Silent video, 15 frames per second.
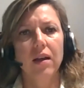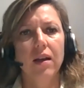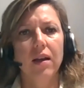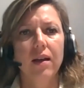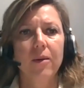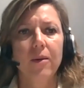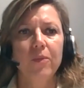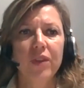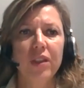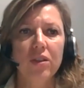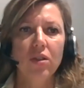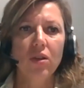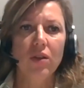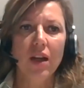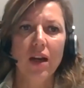
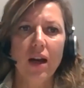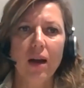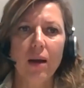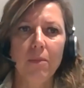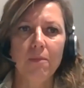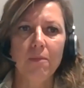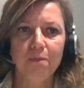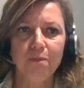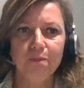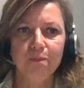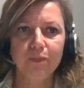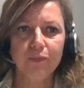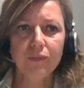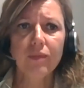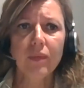So there are
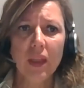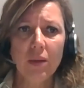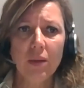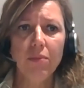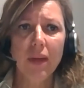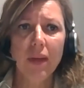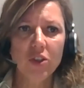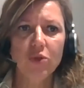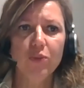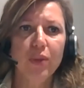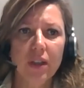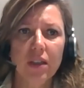much